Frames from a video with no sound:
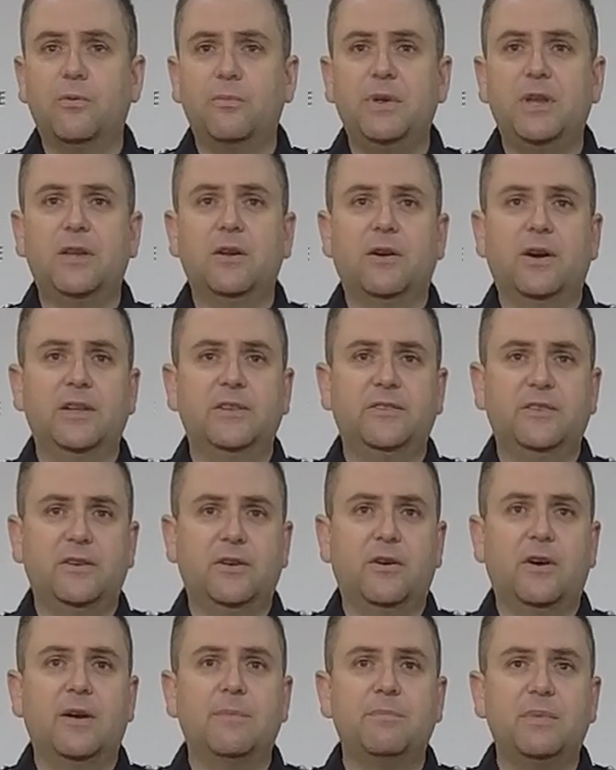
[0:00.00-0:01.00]
midnight
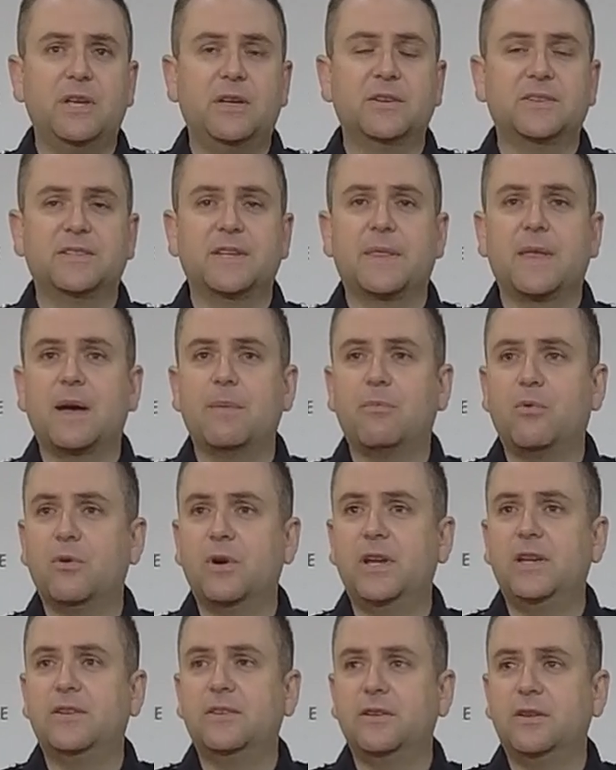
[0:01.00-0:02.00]
tonight, because at that
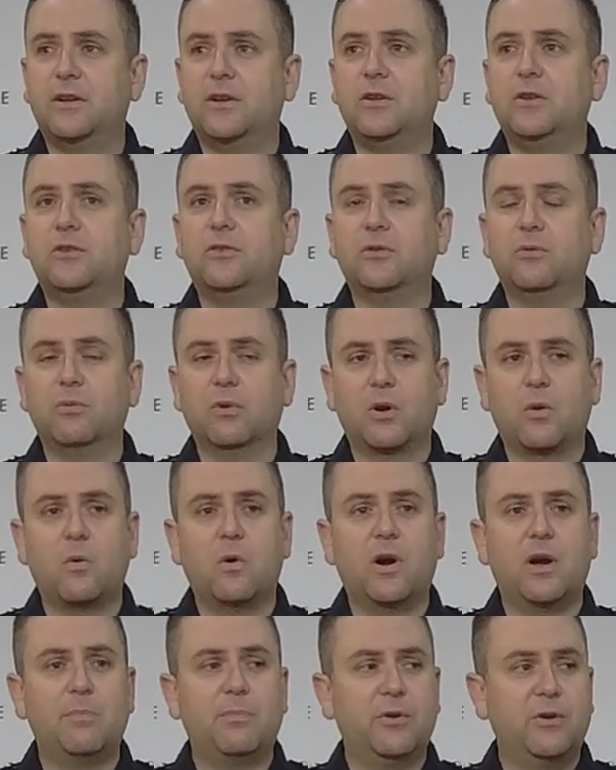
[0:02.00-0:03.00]
point, you know, you do
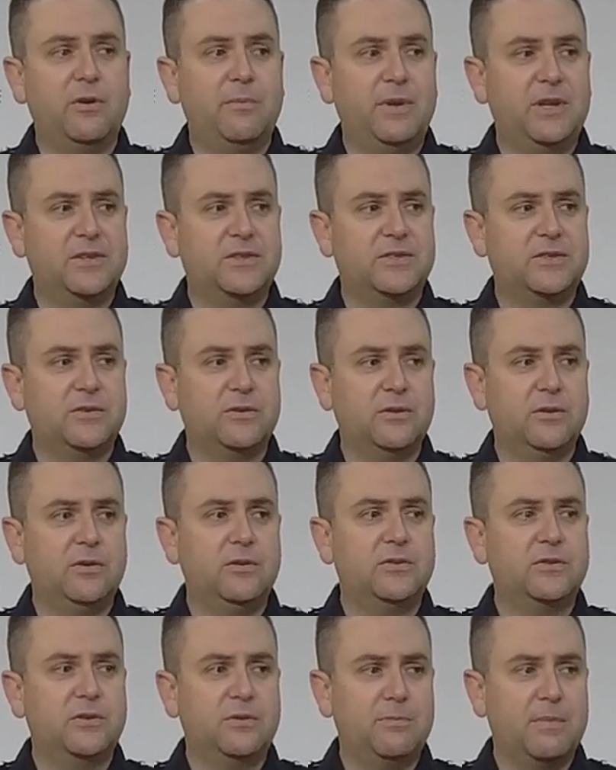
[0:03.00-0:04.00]
require permits to
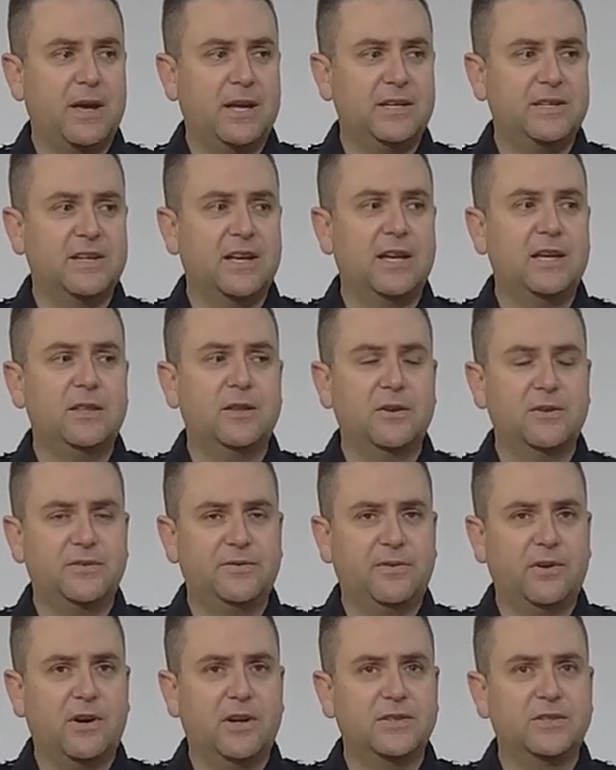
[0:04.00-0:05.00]
maintain those
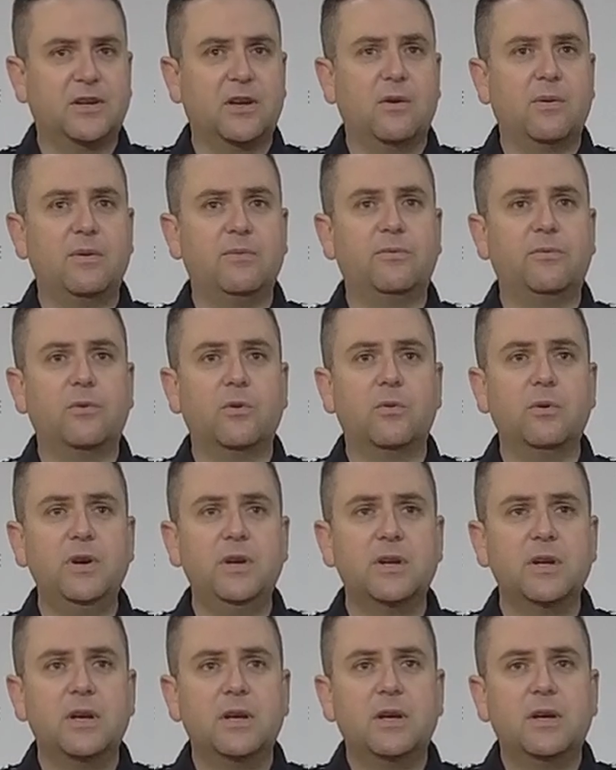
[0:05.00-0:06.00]
fires going forward.
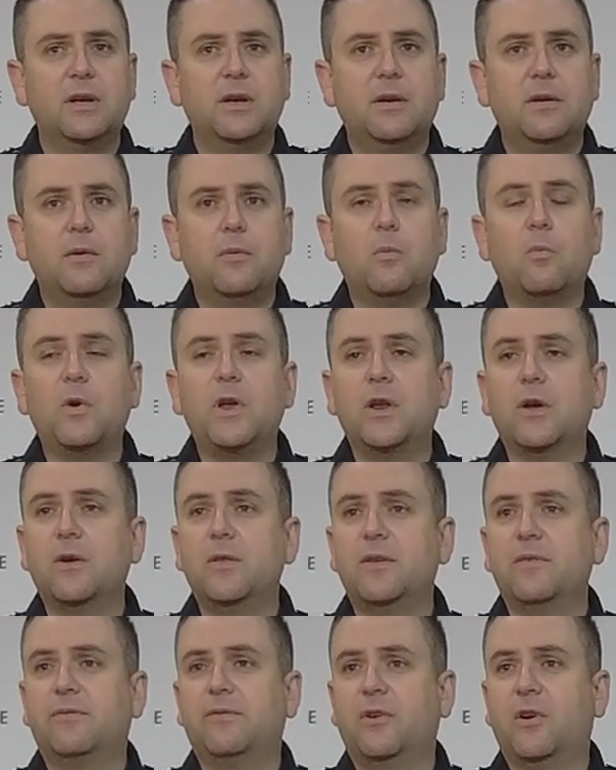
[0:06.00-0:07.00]
We know
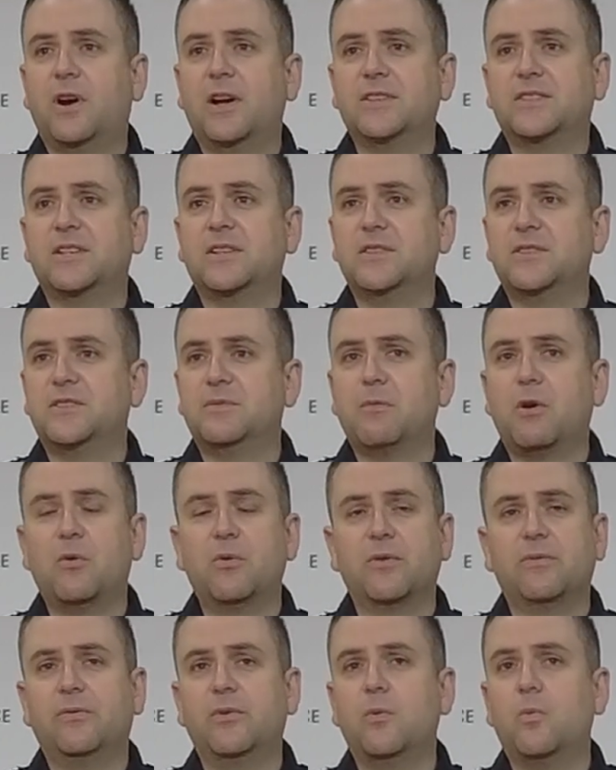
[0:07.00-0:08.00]
that fires can
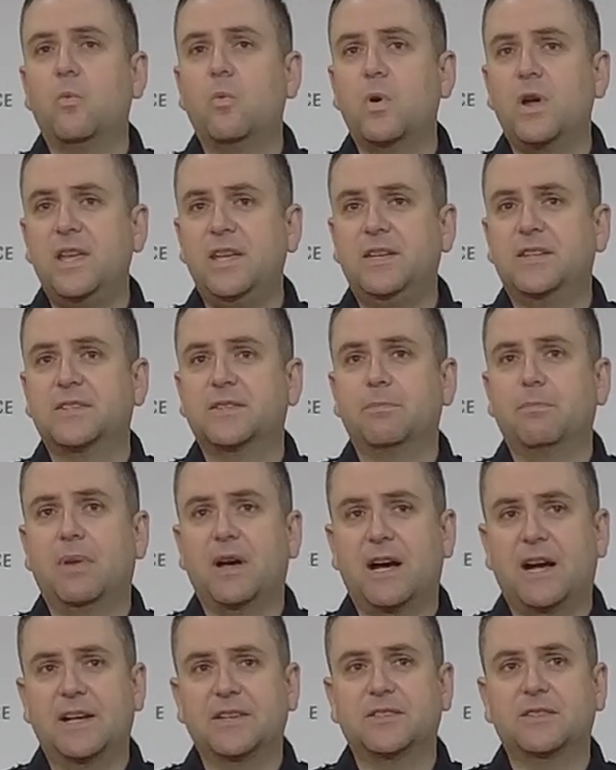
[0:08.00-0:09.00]
smoulder for weeks
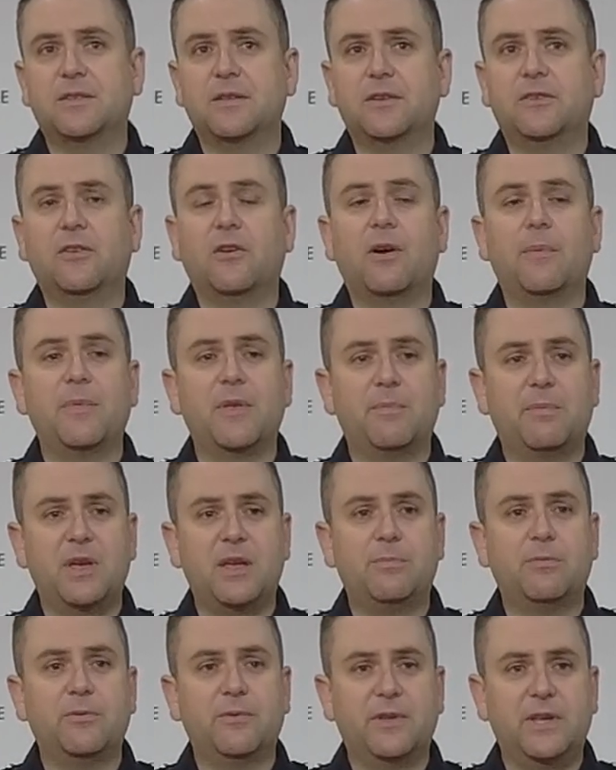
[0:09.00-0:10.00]
past the time that
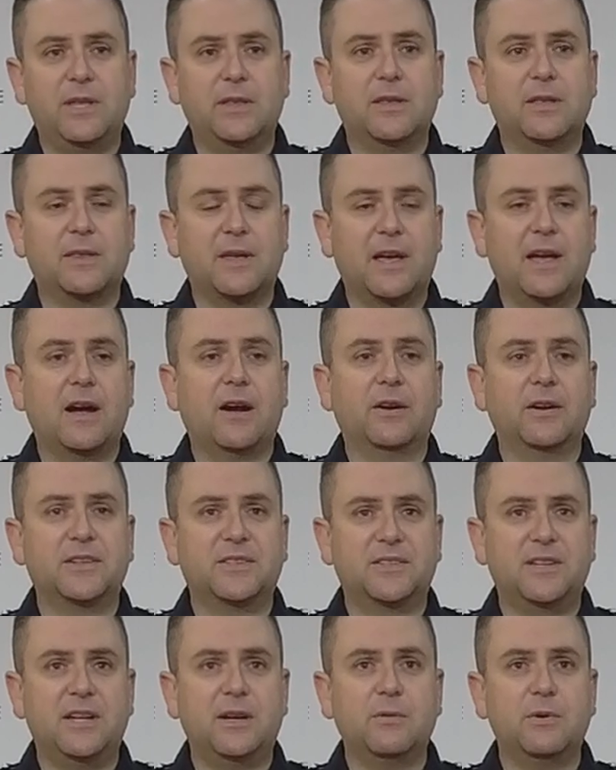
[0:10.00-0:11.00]
people think that they are
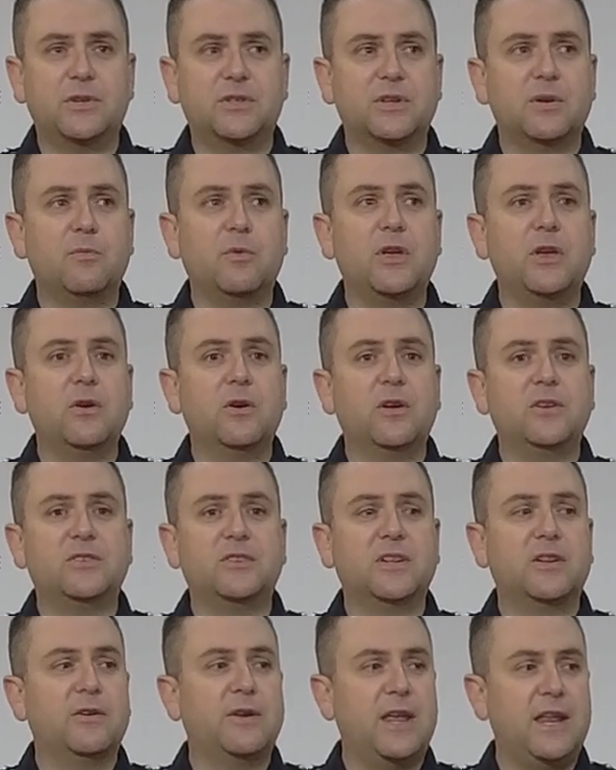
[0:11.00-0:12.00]
extinguished, and we urge
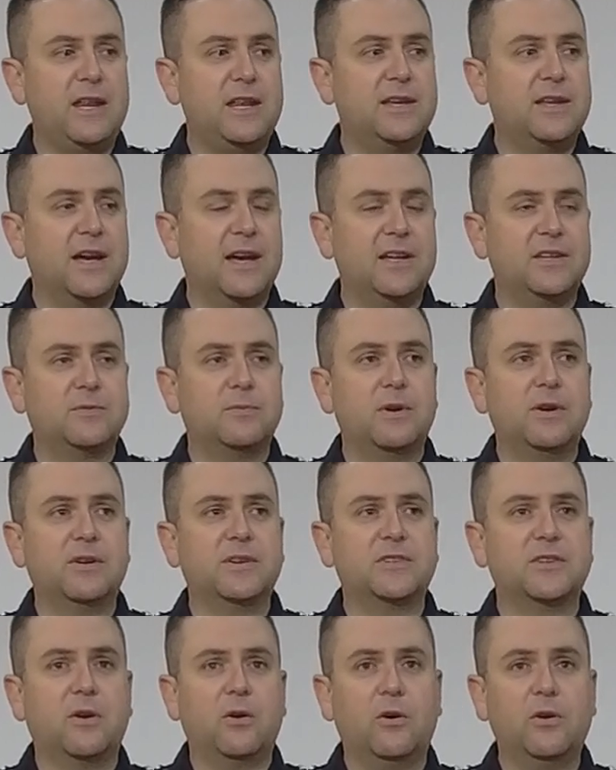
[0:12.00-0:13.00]
that on any days where
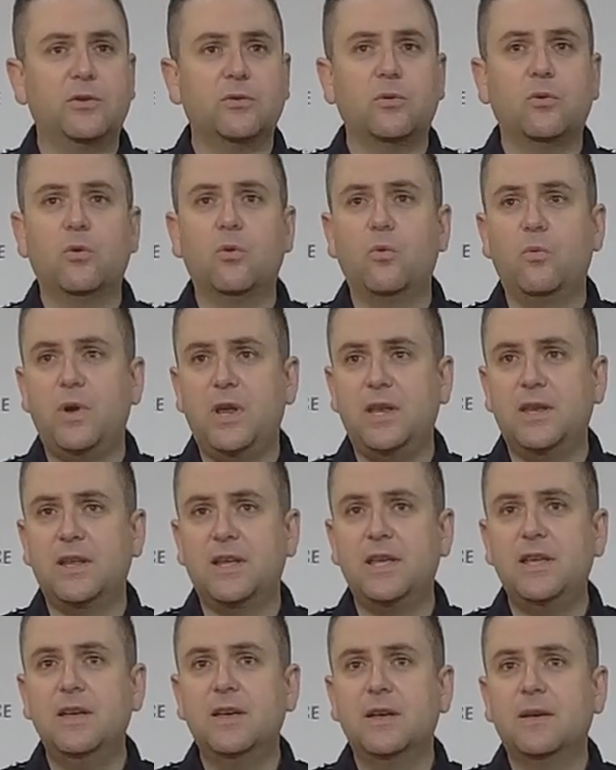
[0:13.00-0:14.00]
it's hot or windy,